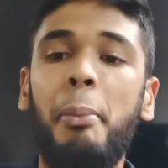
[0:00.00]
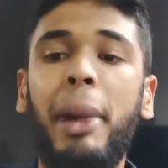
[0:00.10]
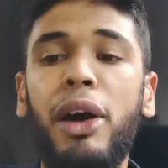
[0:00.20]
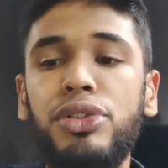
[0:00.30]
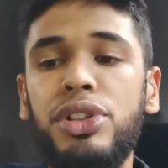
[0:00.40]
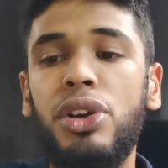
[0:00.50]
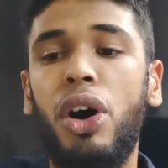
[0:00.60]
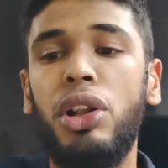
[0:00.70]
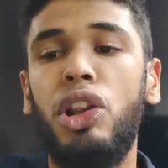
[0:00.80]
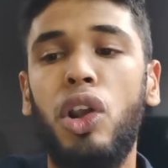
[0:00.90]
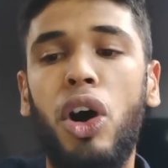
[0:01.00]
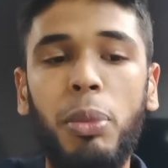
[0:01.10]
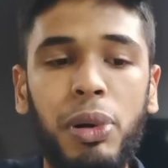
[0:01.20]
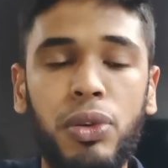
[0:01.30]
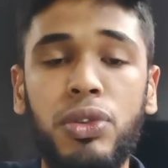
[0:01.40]
mounted on
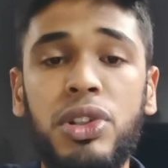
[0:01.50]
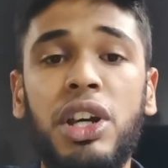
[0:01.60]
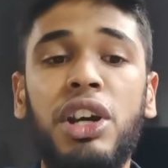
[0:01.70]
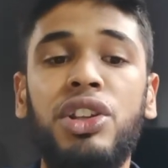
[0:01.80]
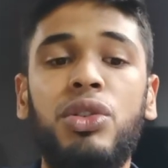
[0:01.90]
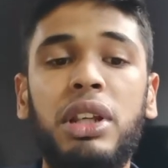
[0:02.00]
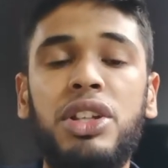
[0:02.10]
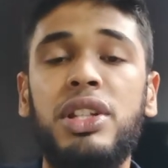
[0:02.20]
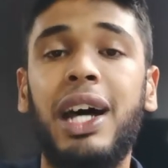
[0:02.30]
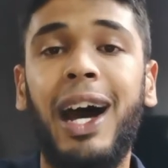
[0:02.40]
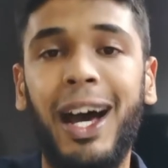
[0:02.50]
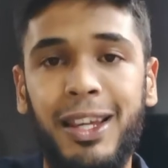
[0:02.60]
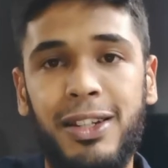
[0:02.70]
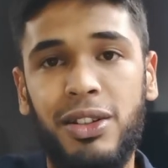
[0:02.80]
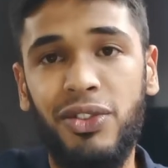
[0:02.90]
long poles to reach the
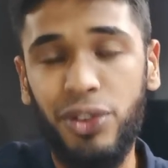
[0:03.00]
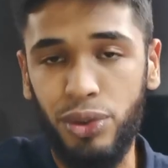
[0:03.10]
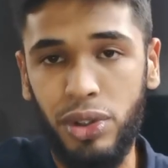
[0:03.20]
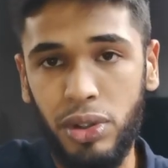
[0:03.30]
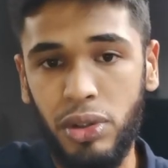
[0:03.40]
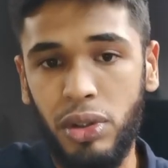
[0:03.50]
highest fruit.